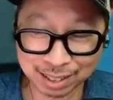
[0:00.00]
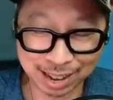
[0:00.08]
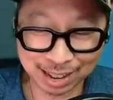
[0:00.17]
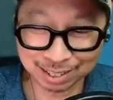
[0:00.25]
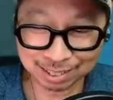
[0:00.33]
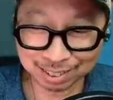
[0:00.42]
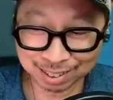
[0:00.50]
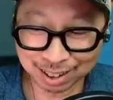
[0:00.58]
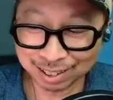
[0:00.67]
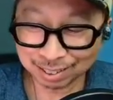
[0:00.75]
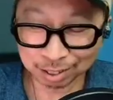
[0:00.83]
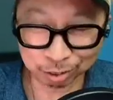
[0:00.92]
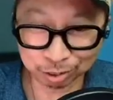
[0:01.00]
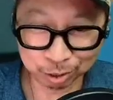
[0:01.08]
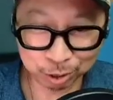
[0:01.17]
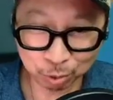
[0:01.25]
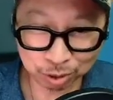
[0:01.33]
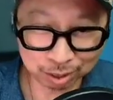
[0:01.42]
80s and 90s,
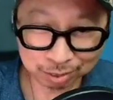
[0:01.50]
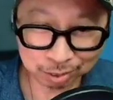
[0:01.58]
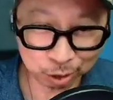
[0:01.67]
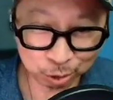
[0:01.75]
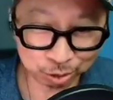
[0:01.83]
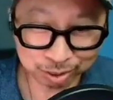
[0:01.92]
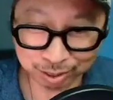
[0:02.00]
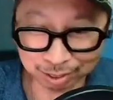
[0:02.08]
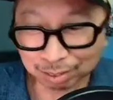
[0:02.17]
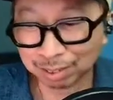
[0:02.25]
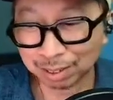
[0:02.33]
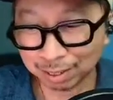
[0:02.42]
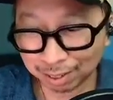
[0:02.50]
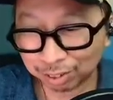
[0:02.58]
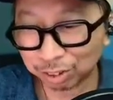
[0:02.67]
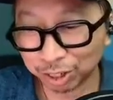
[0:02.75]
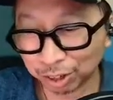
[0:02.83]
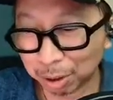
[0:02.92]
you were less than 200 nits in
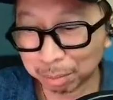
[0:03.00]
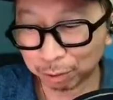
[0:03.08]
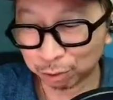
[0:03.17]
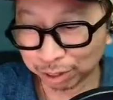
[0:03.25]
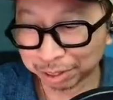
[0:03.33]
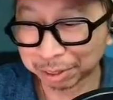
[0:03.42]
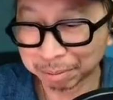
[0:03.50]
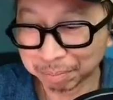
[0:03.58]
SDR, my friend.